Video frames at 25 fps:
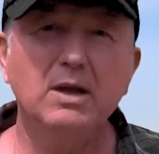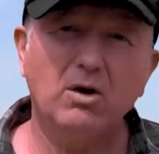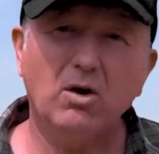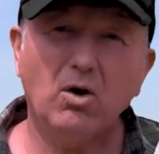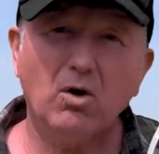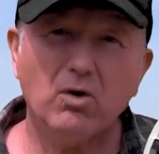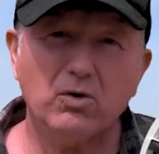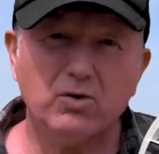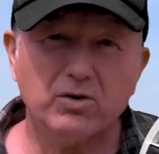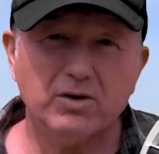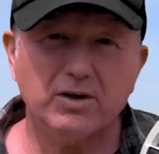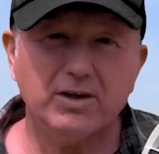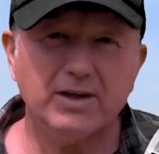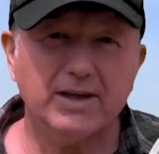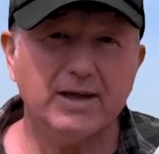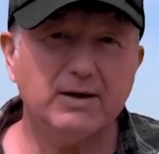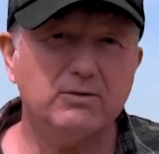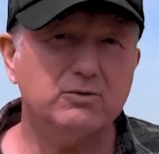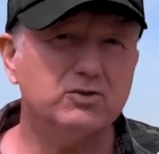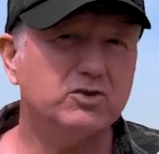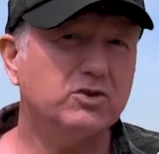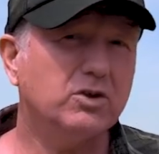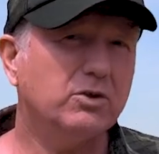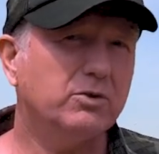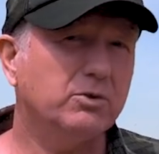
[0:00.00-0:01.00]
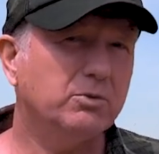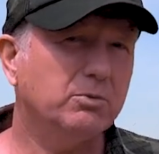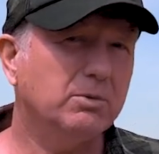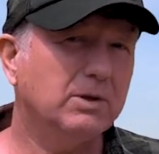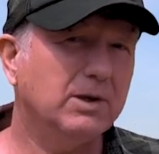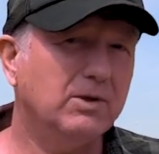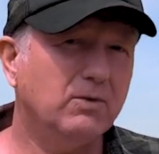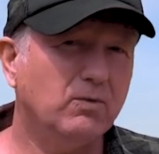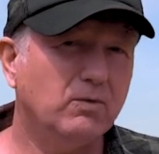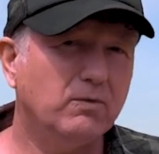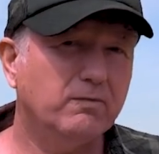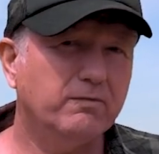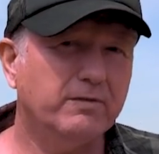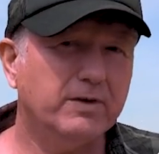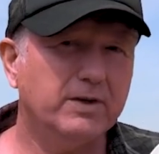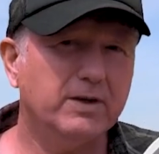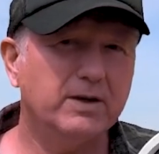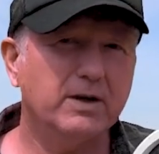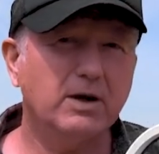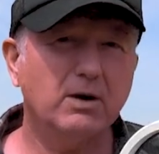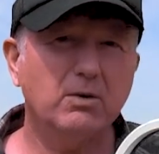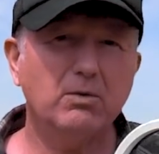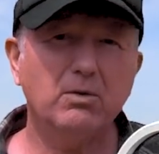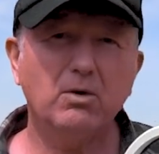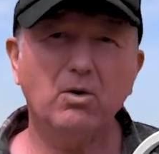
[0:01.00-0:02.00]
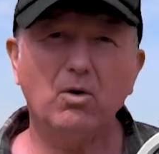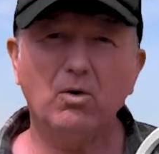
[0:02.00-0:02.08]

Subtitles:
I'm going to now show you a little video